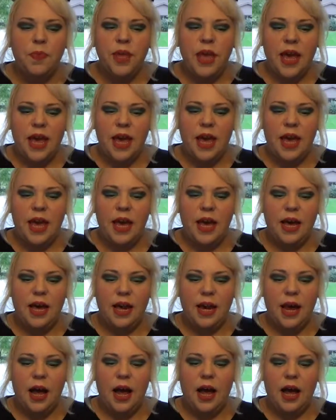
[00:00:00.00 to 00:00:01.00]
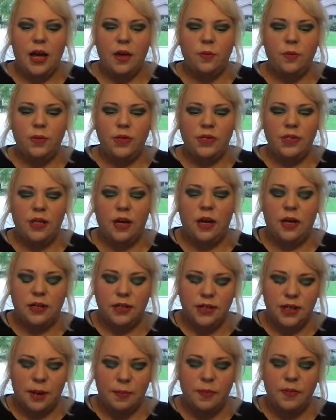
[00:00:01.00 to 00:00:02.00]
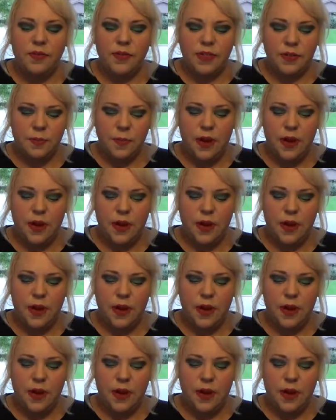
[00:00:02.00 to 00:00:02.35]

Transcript: and I was on top of his